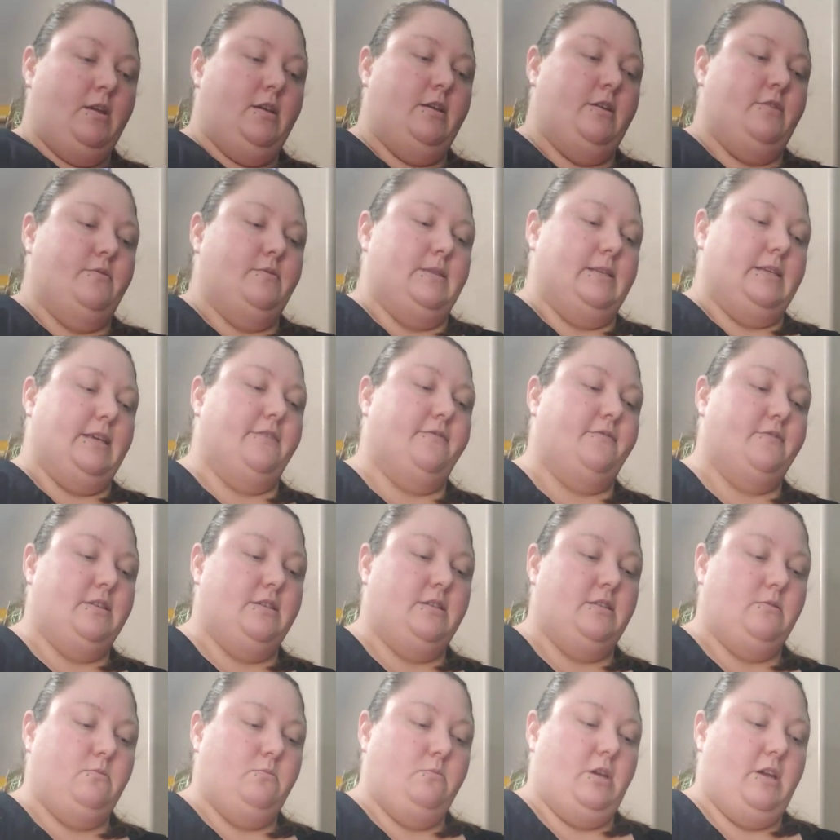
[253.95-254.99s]
It was gifted
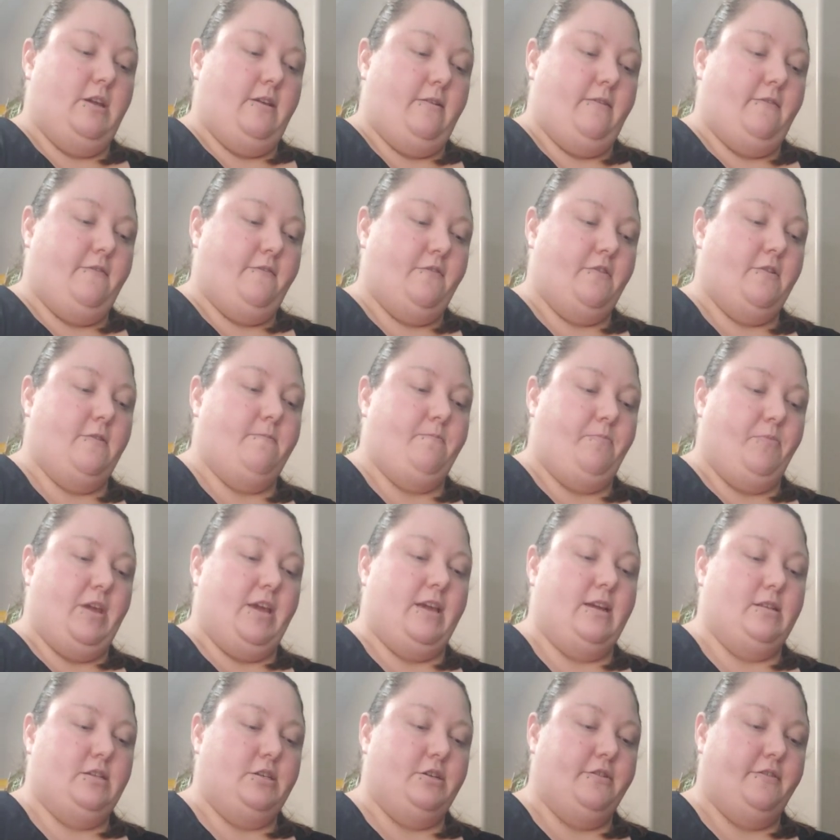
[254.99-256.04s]
to me from
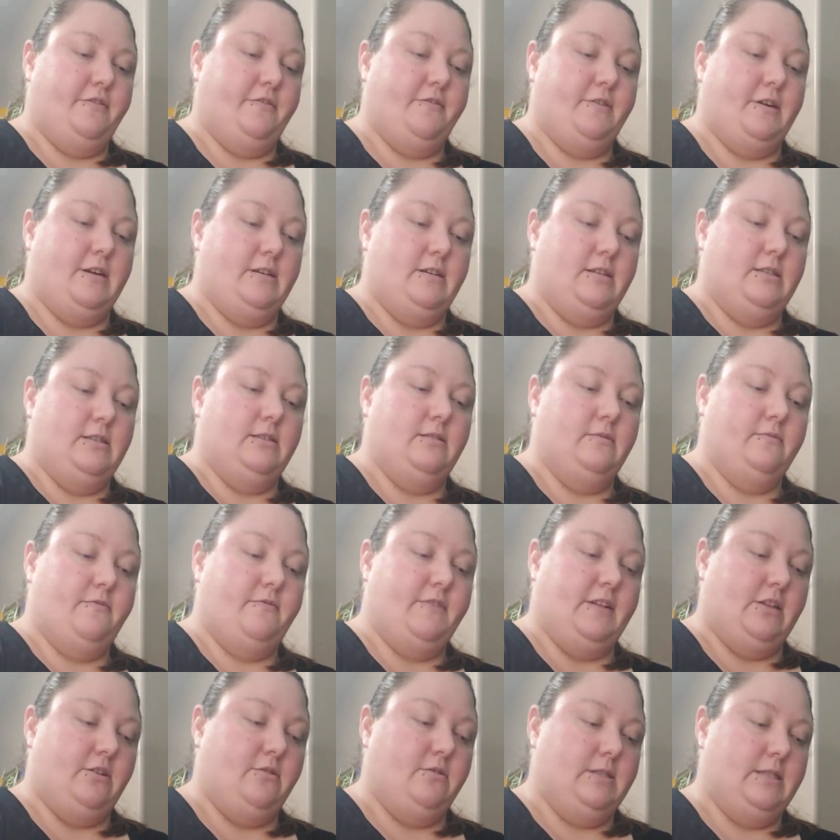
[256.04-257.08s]
a dear friend and
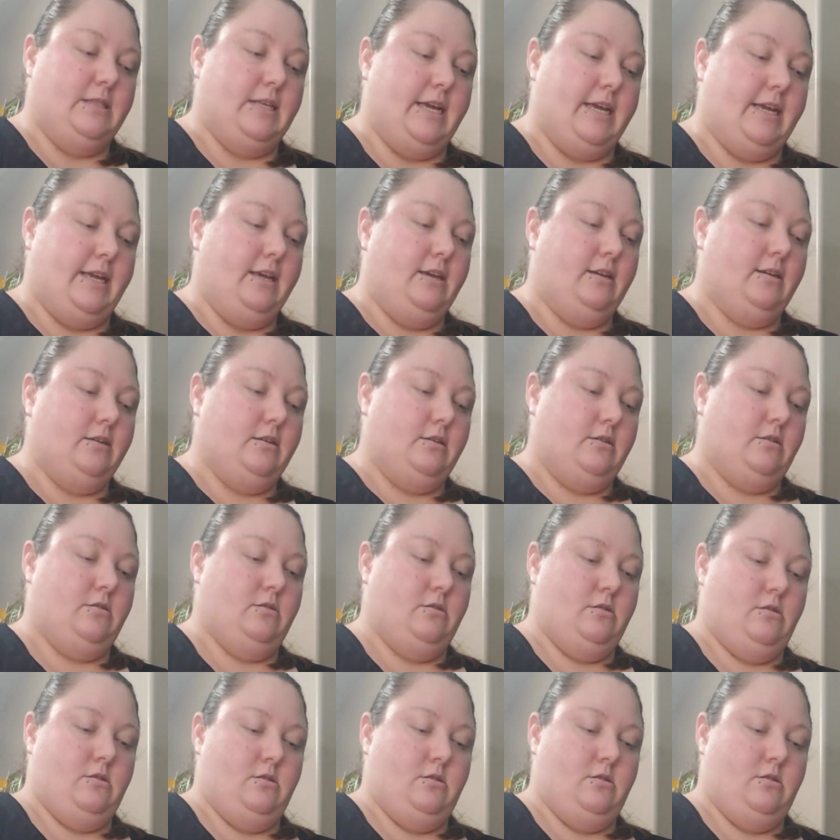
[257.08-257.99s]
fellow psychic